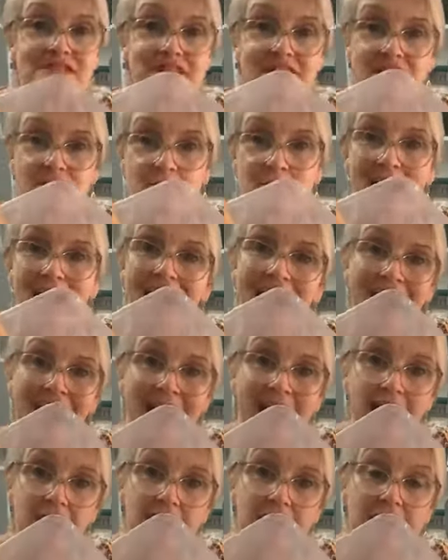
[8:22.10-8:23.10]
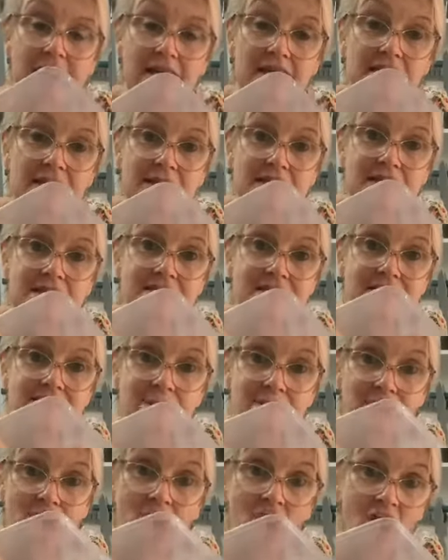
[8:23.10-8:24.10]
tip hack is
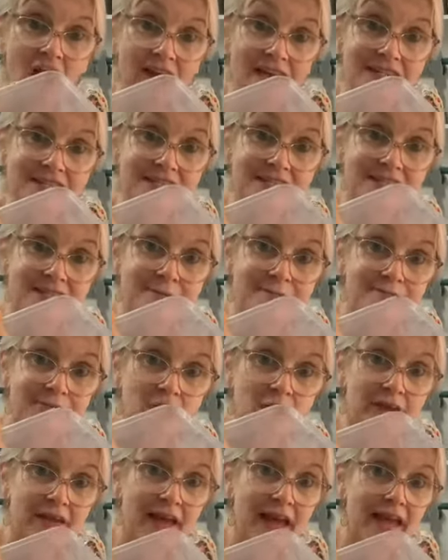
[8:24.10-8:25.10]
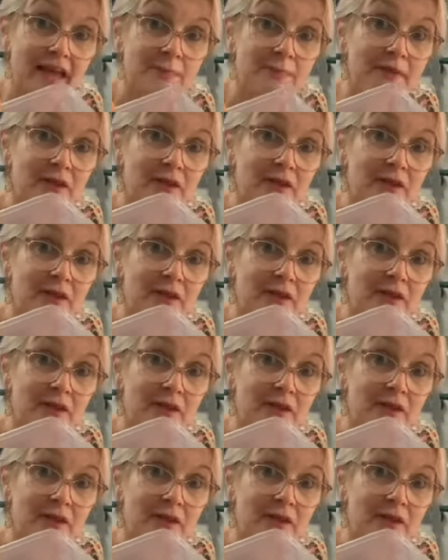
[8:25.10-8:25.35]
some ice, okay?